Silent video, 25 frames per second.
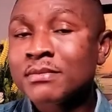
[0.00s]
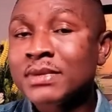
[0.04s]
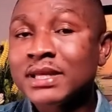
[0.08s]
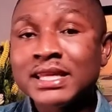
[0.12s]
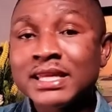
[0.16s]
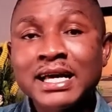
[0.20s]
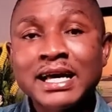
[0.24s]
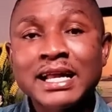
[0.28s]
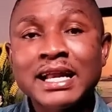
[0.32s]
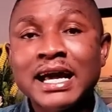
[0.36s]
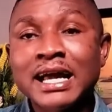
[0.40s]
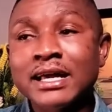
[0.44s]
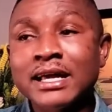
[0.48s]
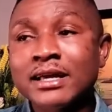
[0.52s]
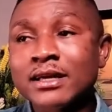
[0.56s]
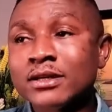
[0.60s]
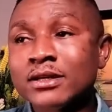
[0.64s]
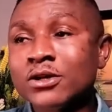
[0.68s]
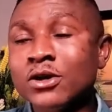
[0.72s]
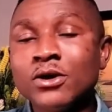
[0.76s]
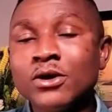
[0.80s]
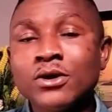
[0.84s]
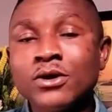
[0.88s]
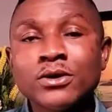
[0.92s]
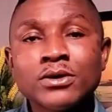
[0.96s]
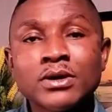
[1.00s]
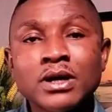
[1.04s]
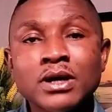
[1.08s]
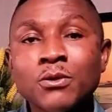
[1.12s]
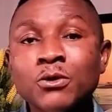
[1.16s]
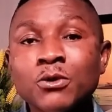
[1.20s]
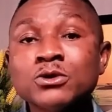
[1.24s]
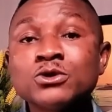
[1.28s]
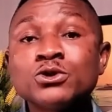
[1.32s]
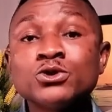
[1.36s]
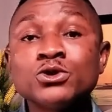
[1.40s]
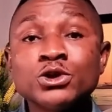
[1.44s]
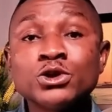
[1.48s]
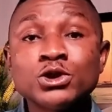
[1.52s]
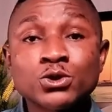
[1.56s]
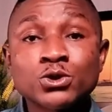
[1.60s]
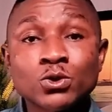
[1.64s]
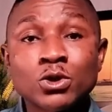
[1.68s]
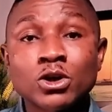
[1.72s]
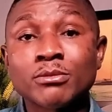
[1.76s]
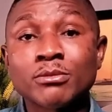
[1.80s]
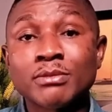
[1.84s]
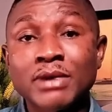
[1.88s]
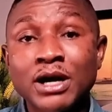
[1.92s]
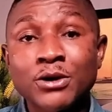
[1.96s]
But they are like, no, I want to do this
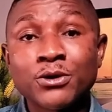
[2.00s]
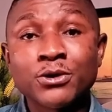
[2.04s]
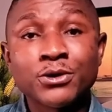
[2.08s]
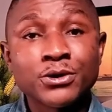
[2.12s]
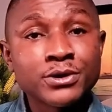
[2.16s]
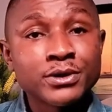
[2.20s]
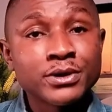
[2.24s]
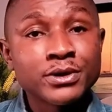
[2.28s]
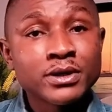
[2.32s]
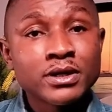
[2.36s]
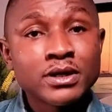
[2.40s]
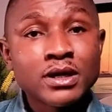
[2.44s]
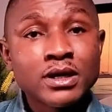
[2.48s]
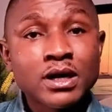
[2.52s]
one on my own.